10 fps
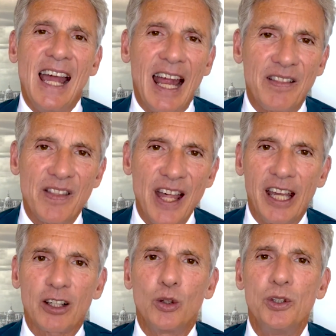and
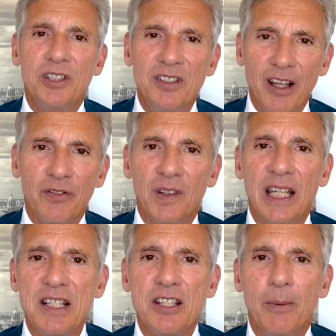that could
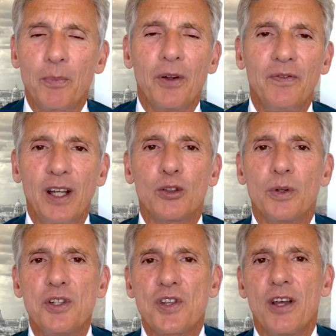definitely tip the Federal
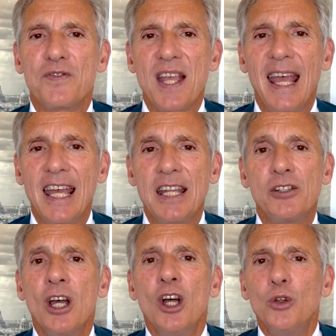Reserve's hand
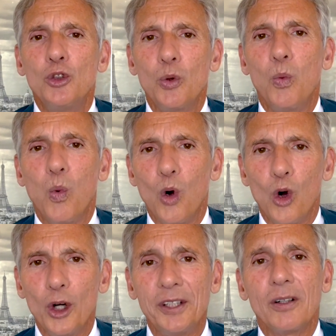
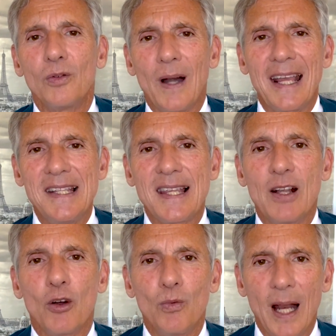toward
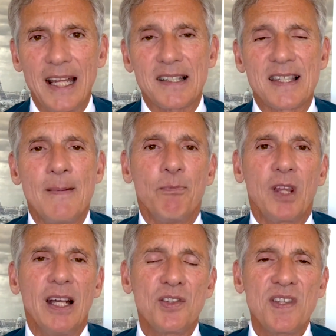raising rates.
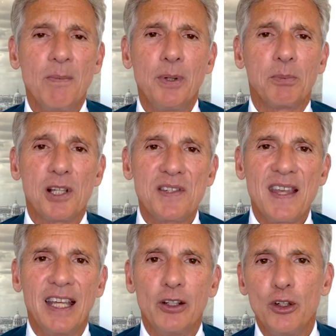Now, some people are
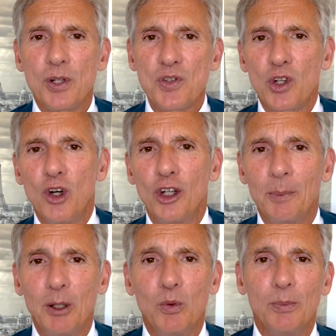saying the US
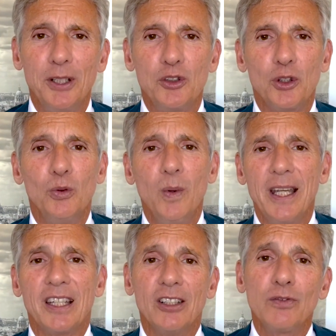economy will be too
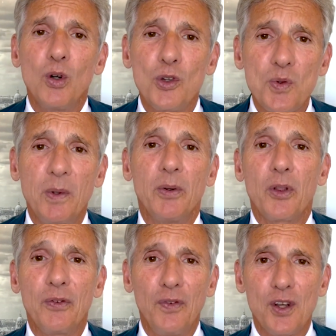weak. And of course, we were
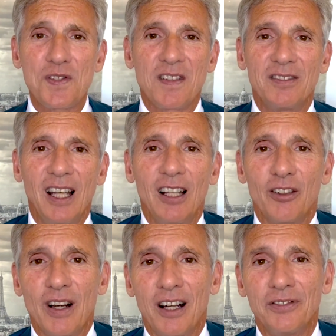the first to
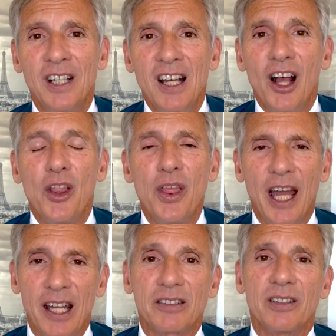telegraph
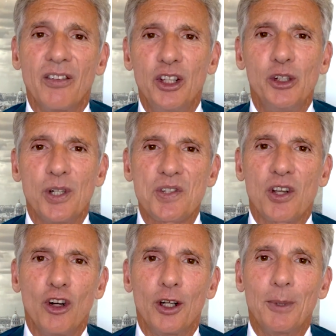that the US
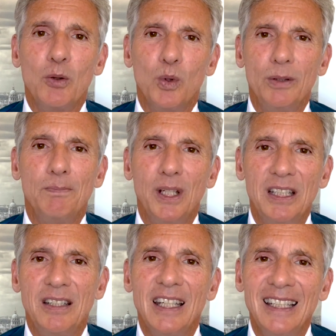economy would
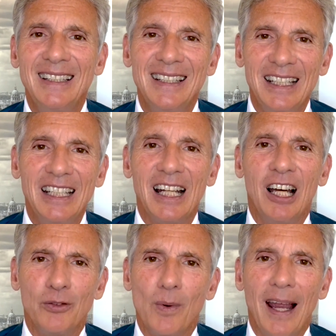be indeed
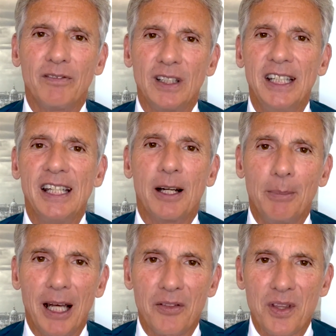unraveling at
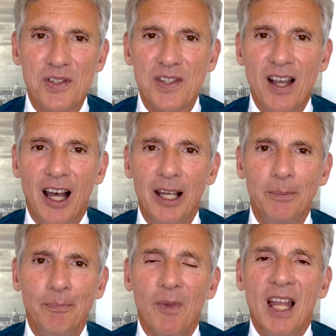about this
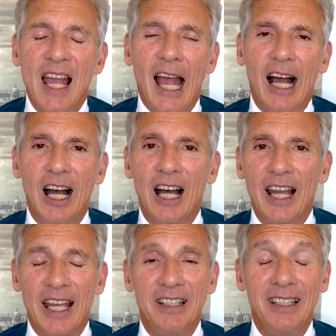time.
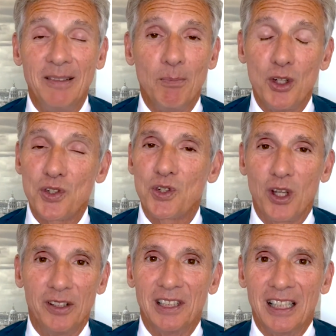And it most
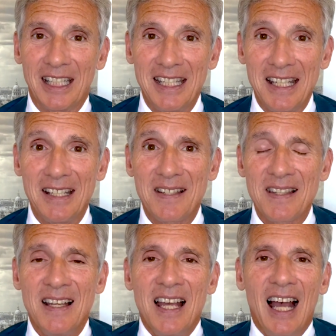certainly is.
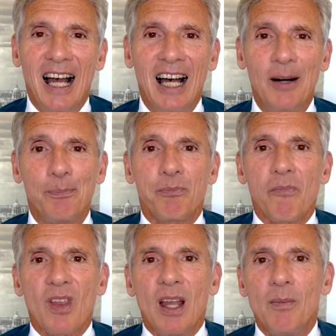
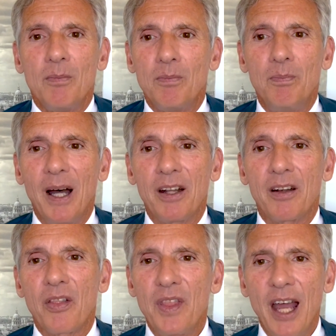
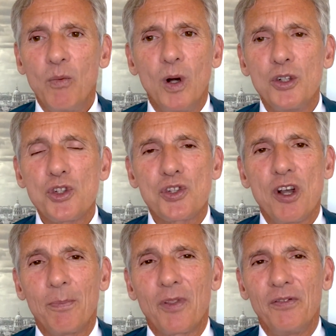But that won't
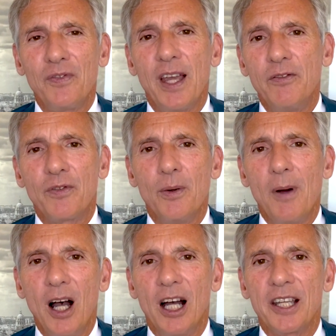stop the Fed from
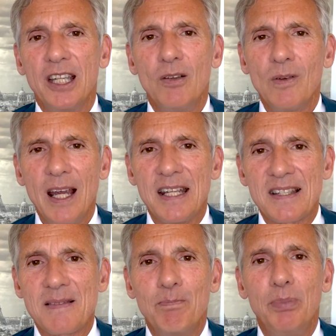hiking
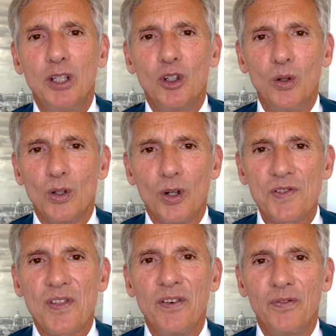rates
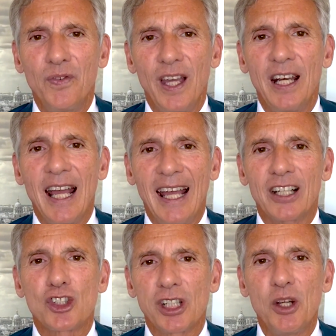because the Fed
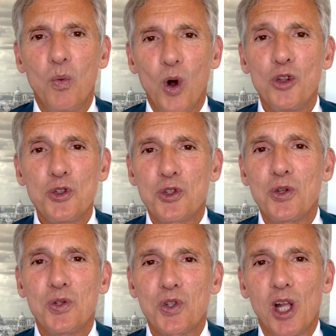actually wants
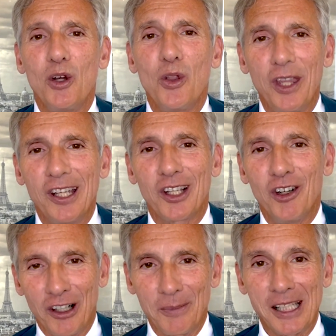to slow the
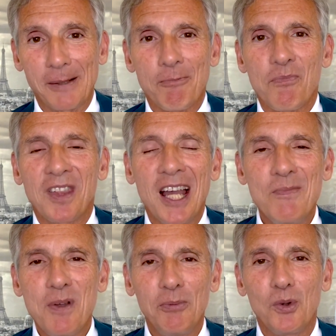economy. And
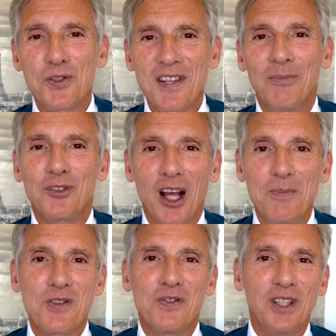people
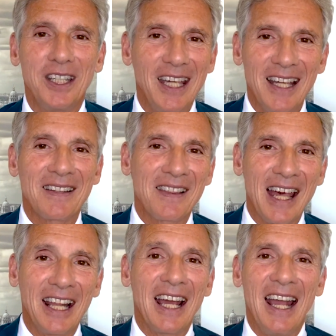sometimes forget
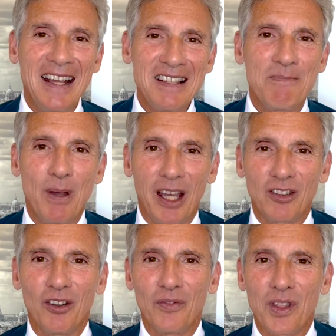that
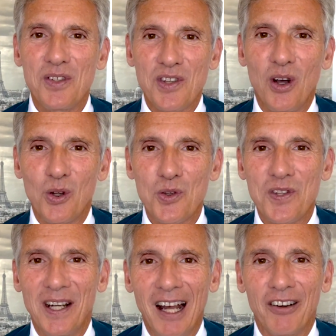aspect of this whole
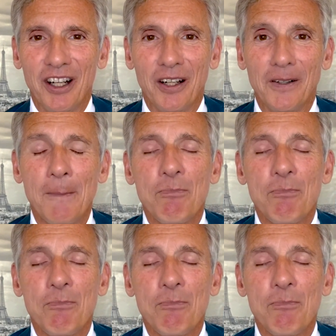scenario.